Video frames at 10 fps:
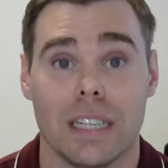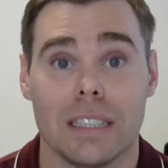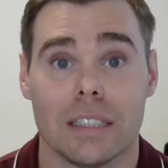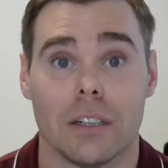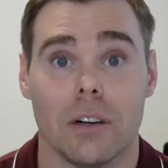
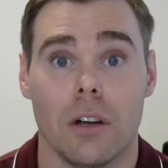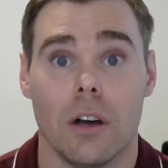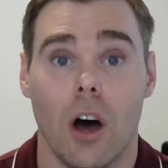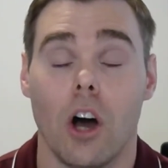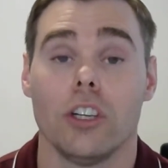detail
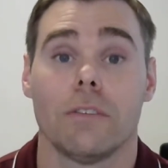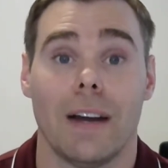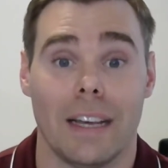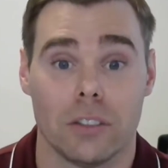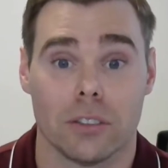on your
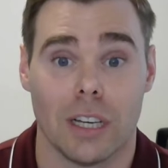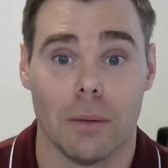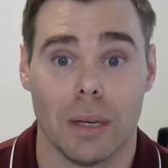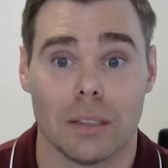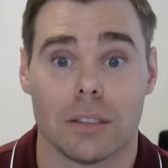financial
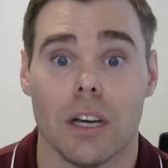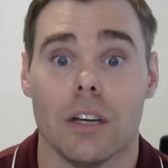statements.